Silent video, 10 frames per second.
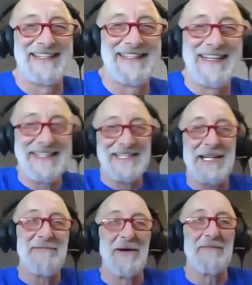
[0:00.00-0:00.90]
And its
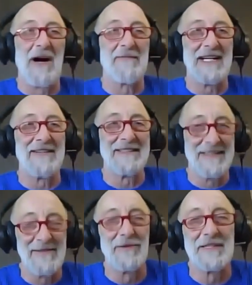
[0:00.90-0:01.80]
keyboard popped out, you
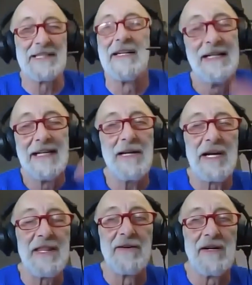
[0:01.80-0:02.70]
know, whole deal.
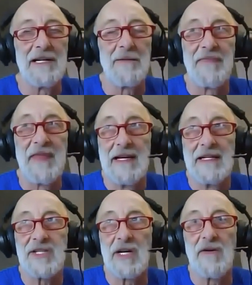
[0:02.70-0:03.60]
Anyway though,
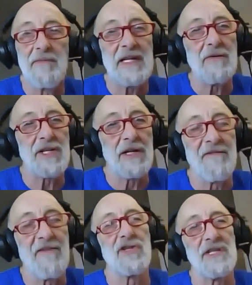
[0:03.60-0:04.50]
but there was
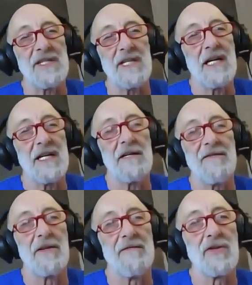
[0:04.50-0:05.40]
convergence, the idea of
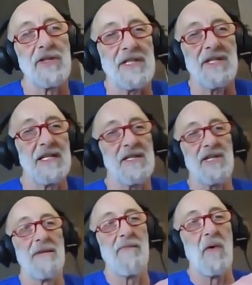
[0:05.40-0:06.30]
convergence, that at
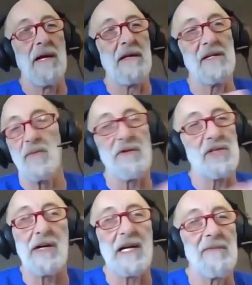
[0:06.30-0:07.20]
some point, because we were
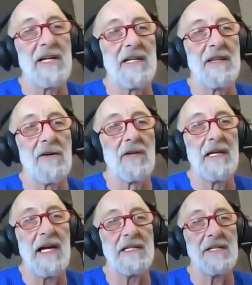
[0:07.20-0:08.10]
talking about it in the early
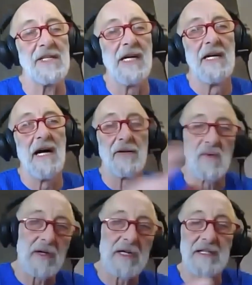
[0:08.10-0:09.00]
80s, I was
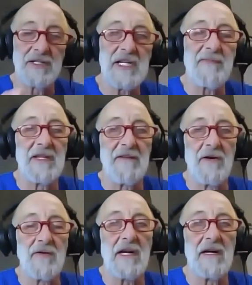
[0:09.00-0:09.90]
working deep in the
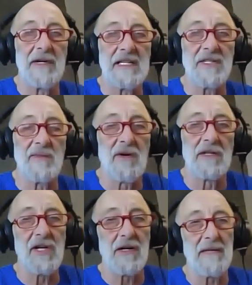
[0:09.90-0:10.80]
phone companies, and we were
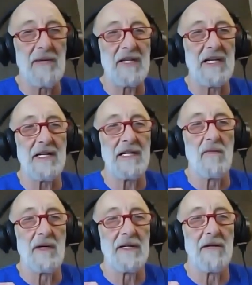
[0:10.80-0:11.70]
all talking about the idea
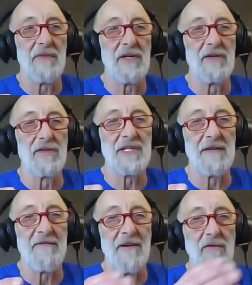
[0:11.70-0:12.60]
when computers
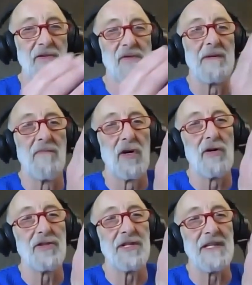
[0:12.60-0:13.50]
and phones would
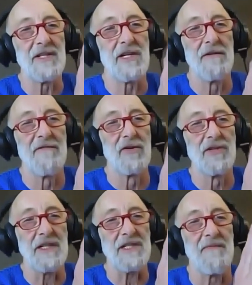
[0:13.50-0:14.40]
merge in this
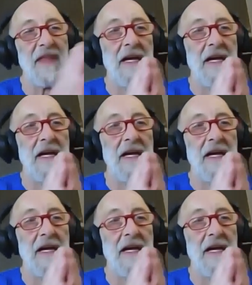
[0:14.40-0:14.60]
convergence.